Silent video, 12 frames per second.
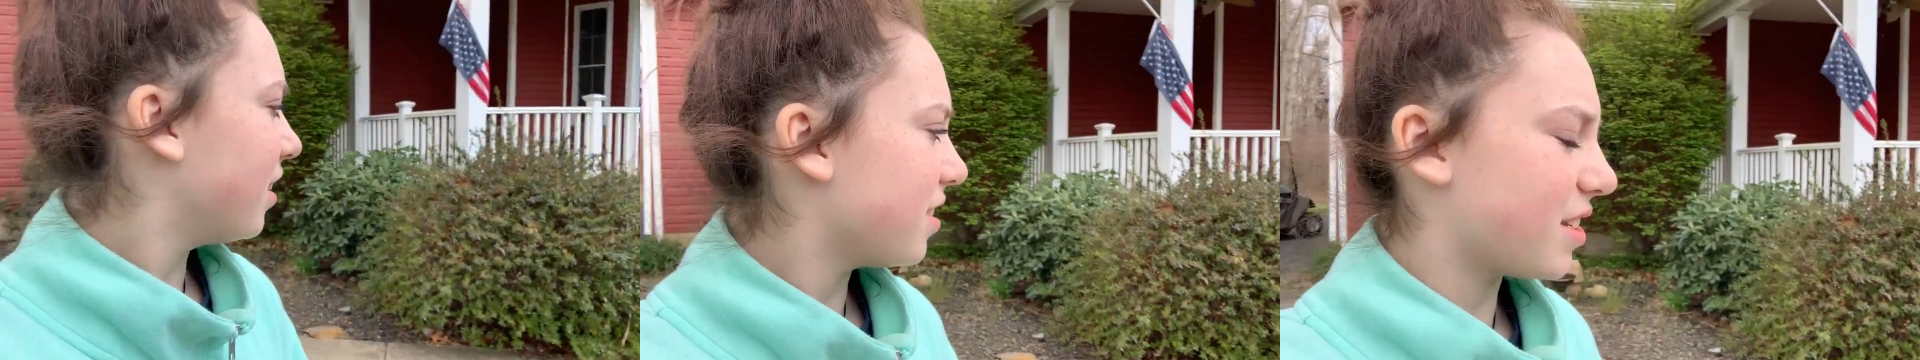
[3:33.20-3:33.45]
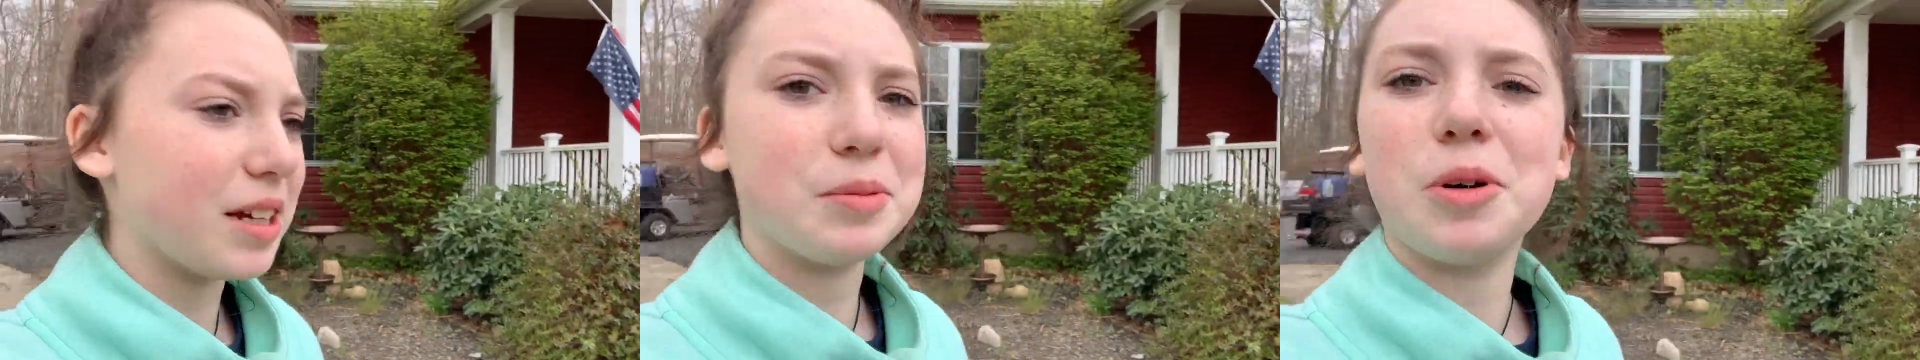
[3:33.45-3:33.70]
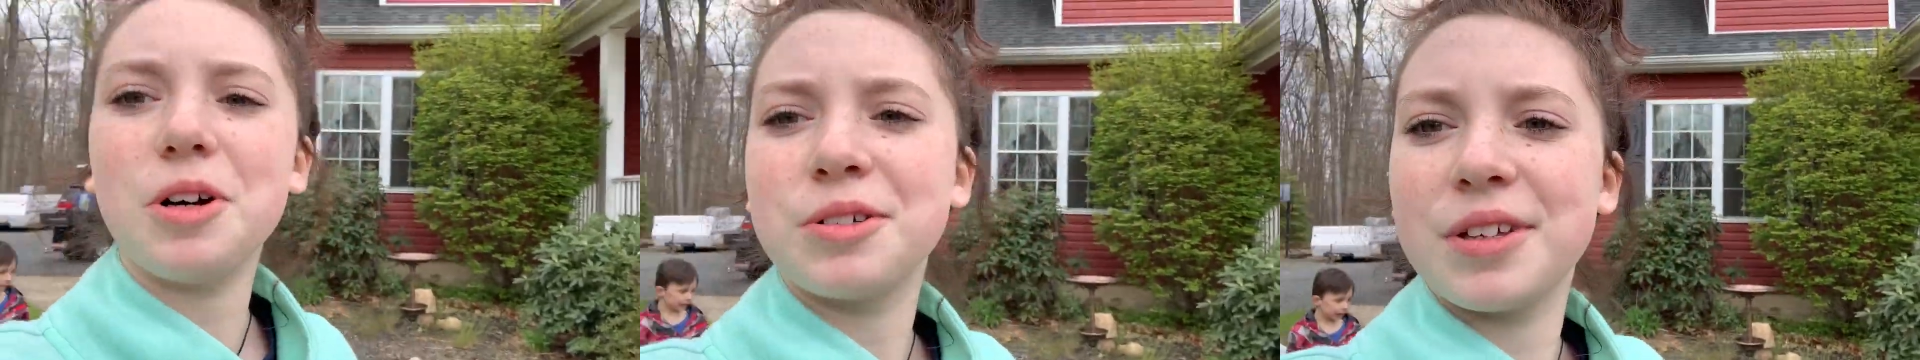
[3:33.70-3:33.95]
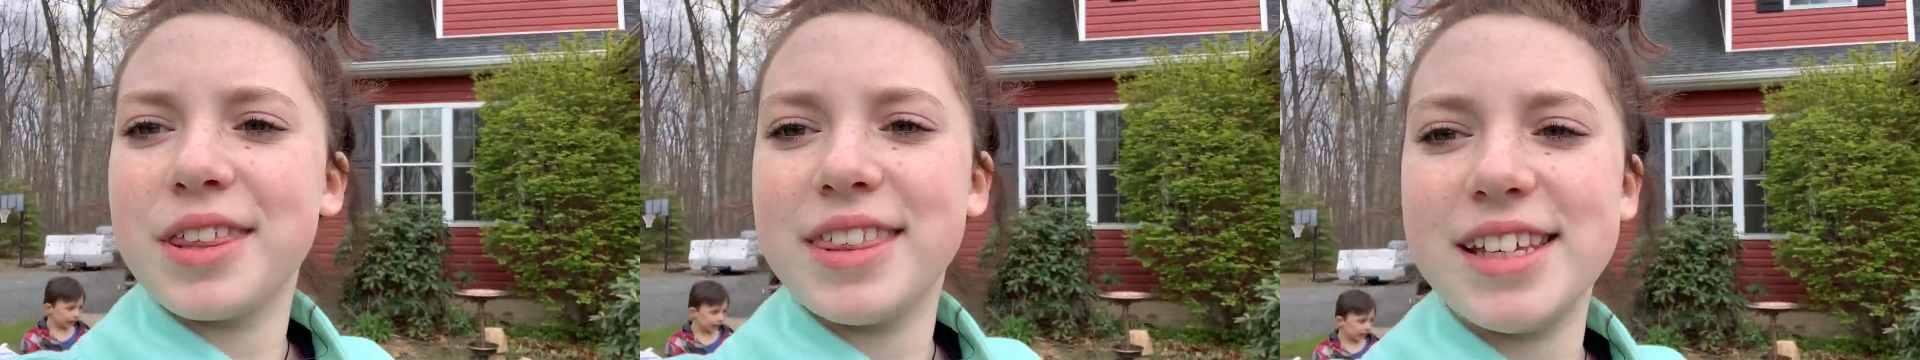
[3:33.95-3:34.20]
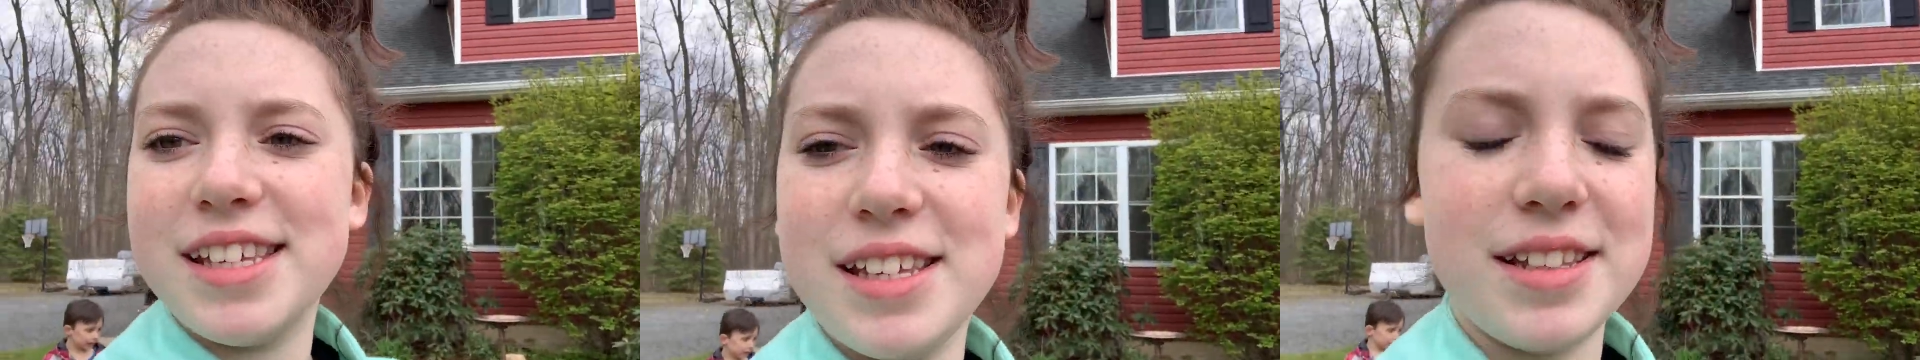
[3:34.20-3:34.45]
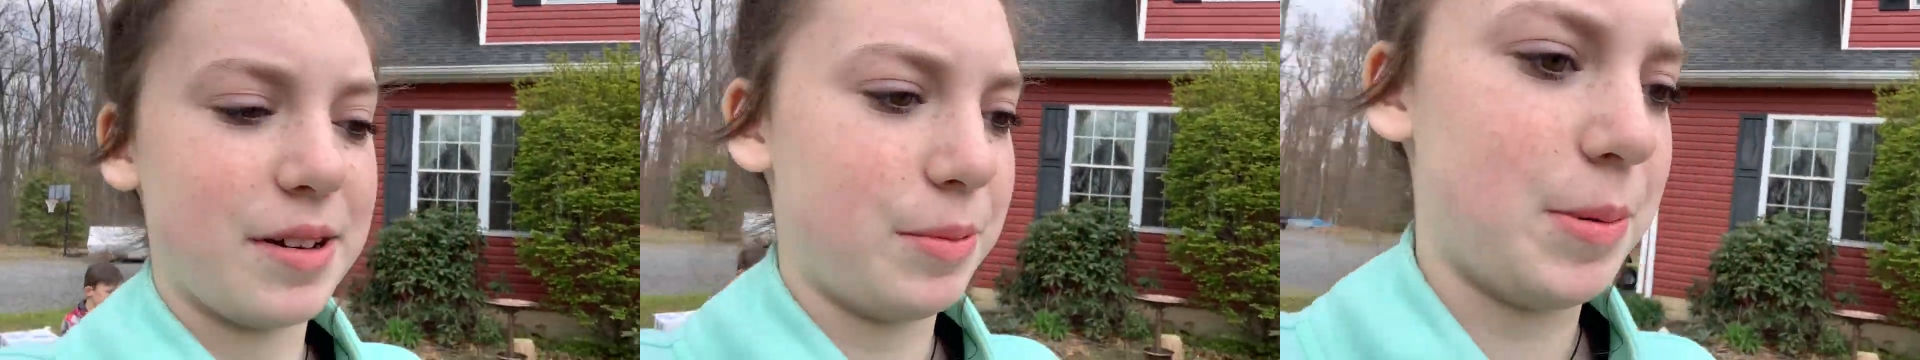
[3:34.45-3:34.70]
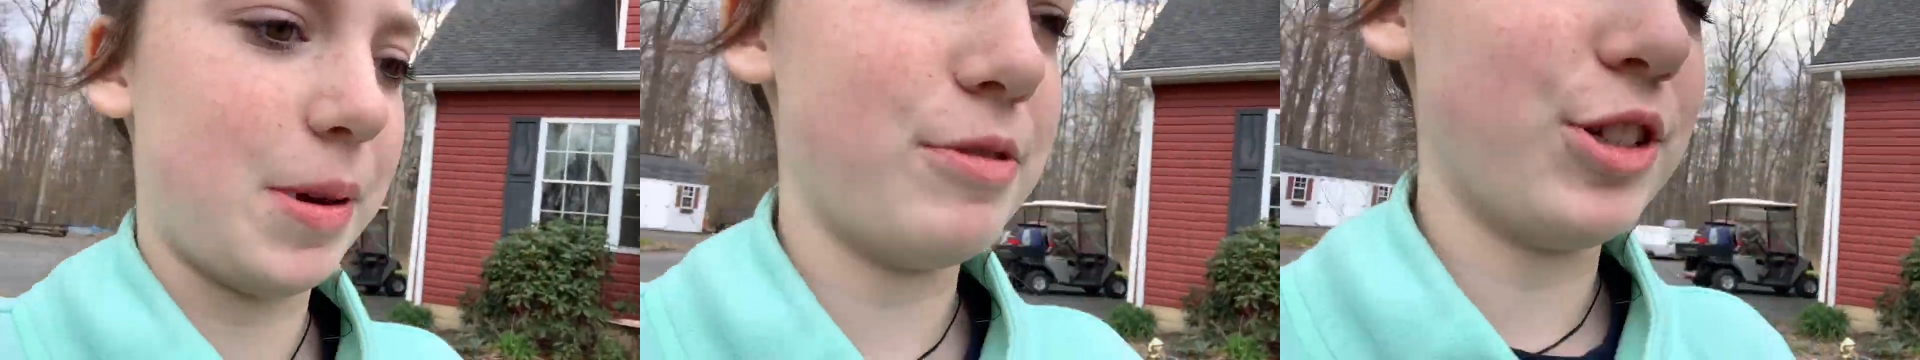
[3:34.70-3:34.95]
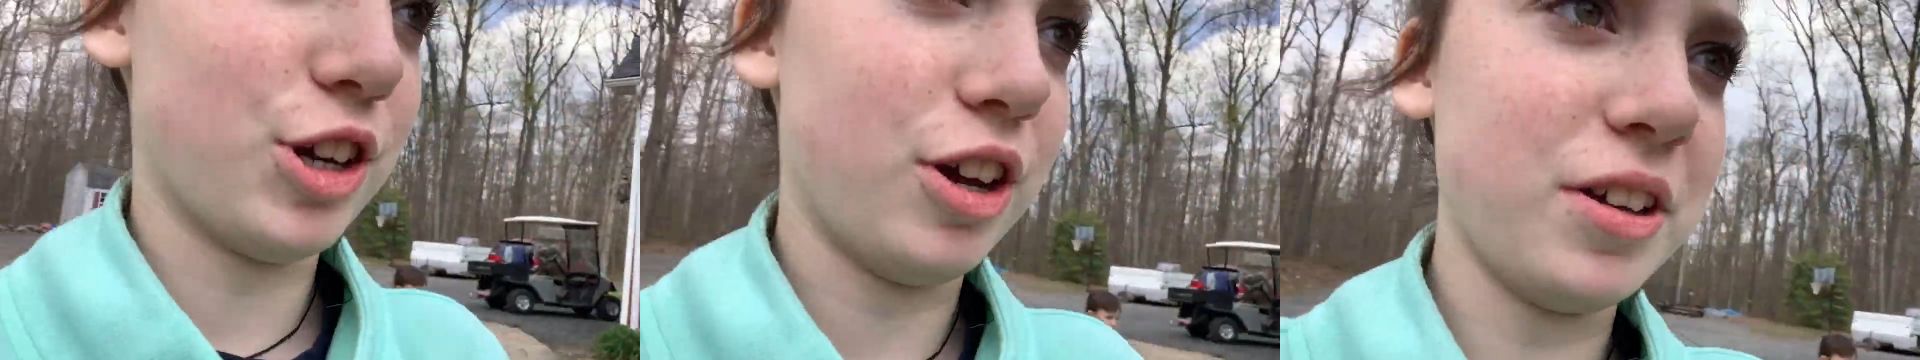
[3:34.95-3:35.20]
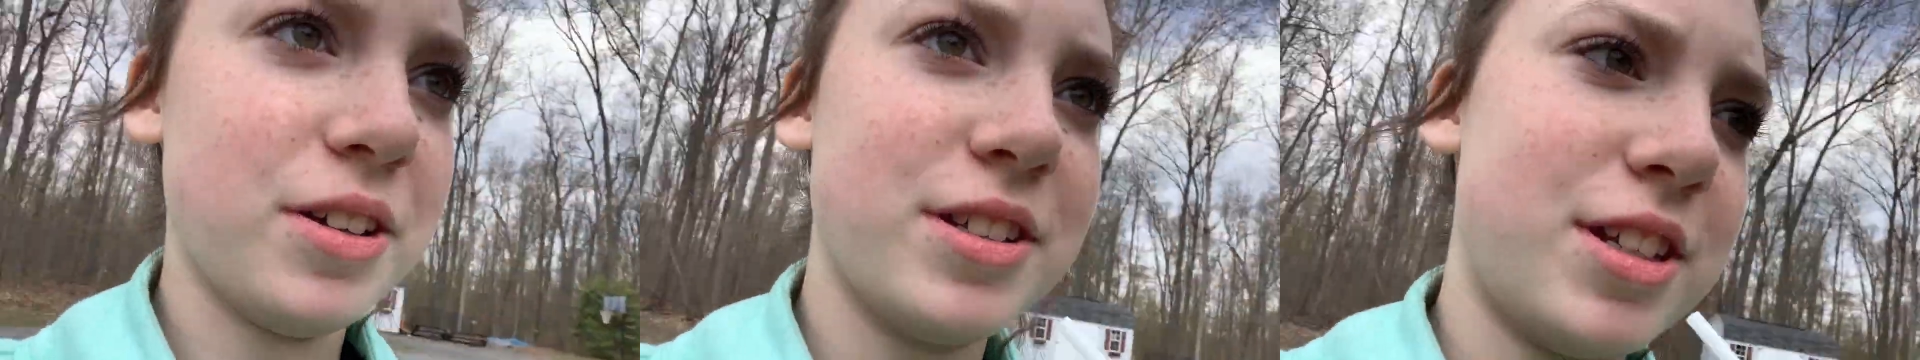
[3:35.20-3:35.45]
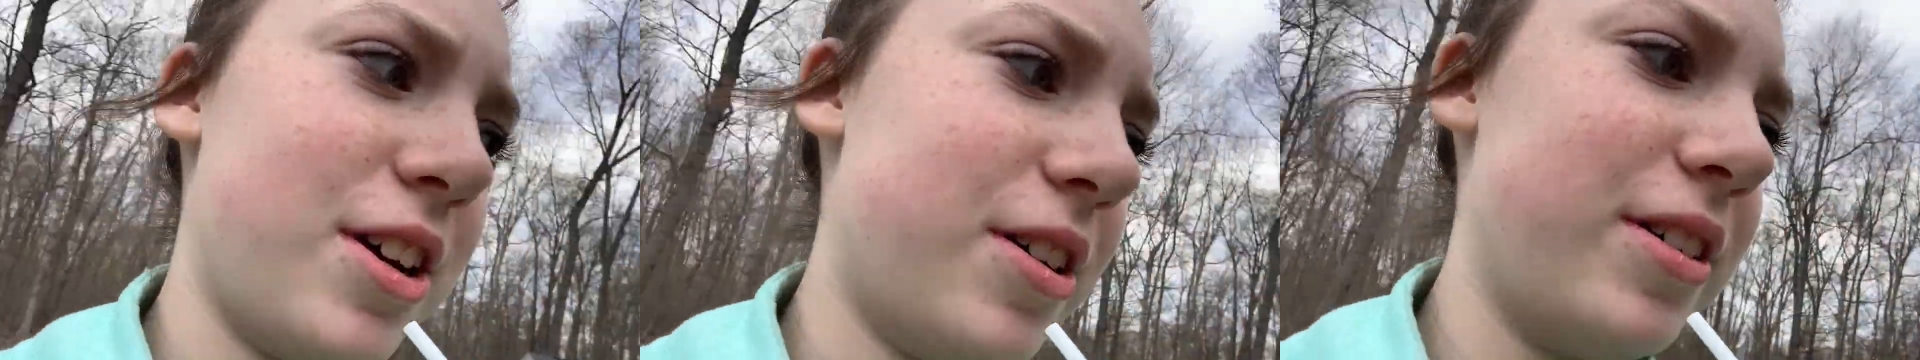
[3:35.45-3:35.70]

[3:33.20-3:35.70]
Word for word: sidewalk thingy that we made with chalk. So